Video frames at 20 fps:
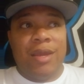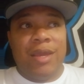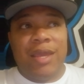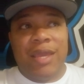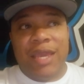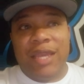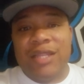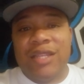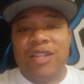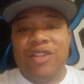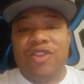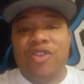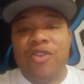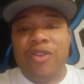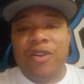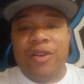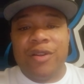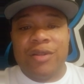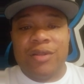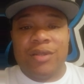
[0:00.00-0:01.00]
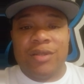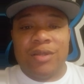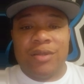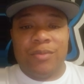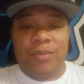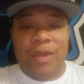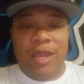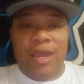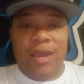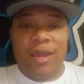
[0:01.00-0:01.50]
His endurance,
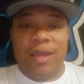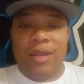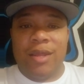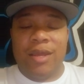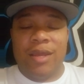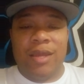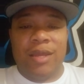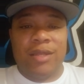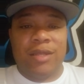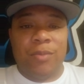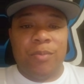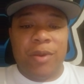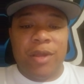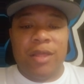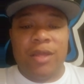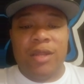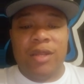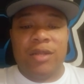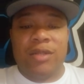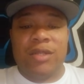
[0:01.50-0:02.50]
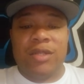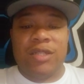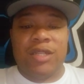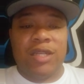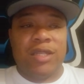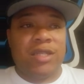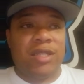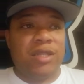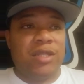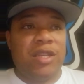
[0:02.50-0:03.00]
man, his ability to
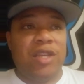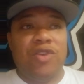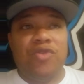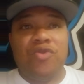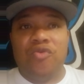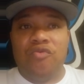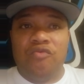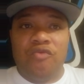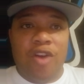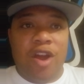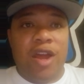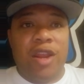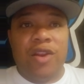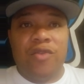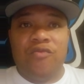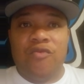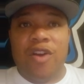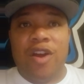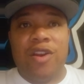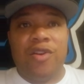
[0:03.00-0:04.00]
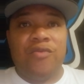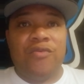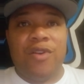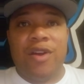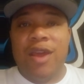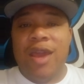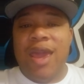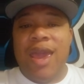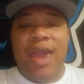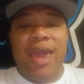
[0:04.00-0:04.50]
just continue to run and run and
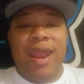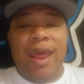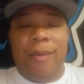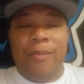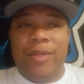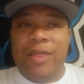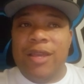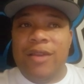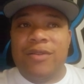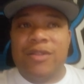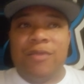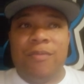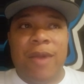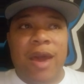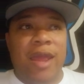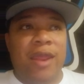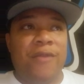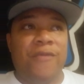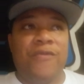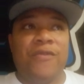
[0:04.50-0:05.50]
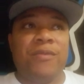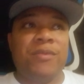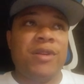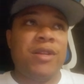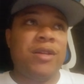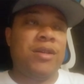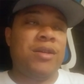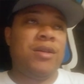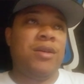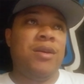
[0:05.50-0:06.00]
run. And I believe somebody from
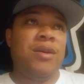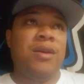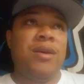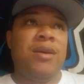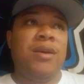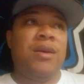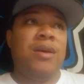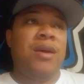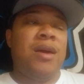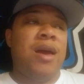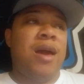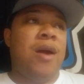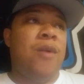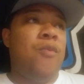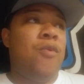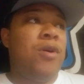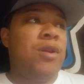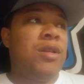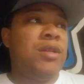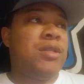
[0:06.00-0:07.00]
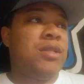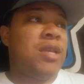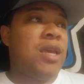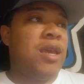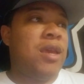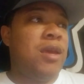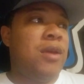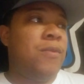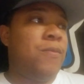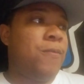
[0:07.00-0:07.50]
the, I want to
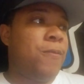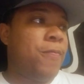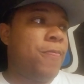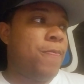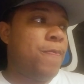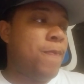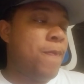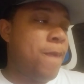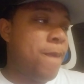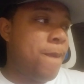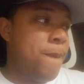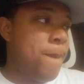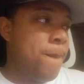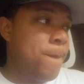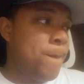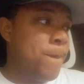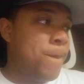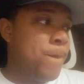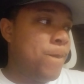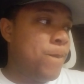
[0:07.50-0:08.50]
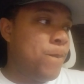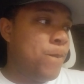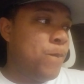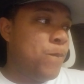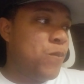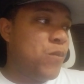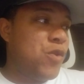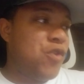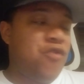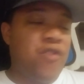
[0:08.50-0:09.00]
say
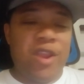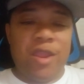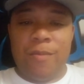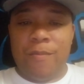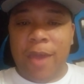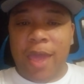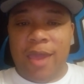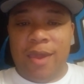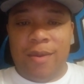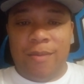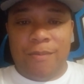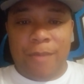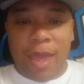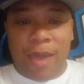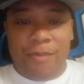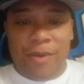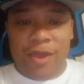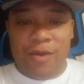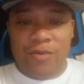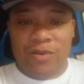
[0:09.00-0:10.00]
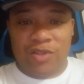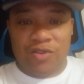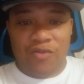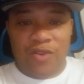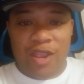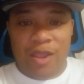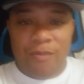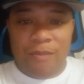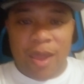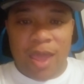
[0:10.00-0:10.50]
Green Bay, maybe it was
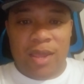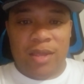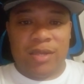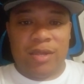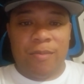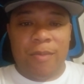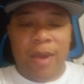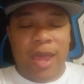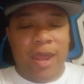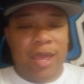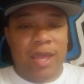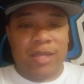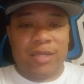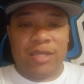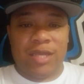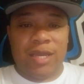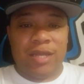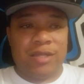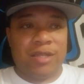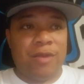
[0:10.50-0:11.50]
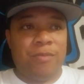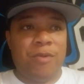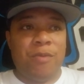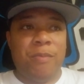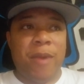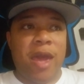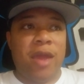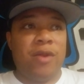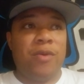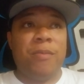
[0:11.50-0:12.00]
Green Bay. Somebody had said something
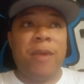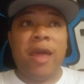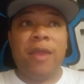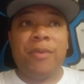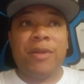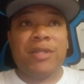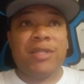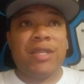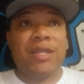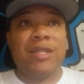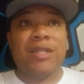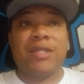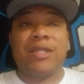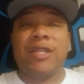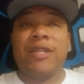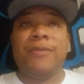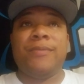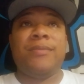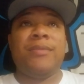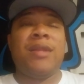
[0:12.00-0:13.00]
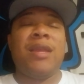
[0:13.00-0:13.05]
about it. It might have been Tennessee.